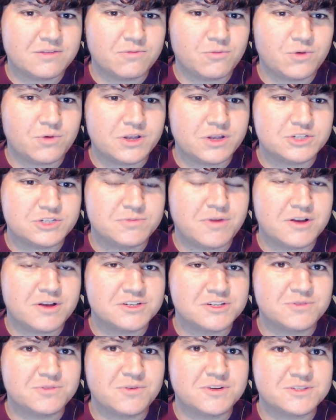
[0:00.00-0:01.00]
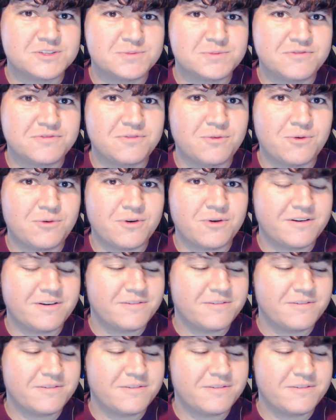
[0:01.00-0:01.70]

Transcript: what Jumanji was before.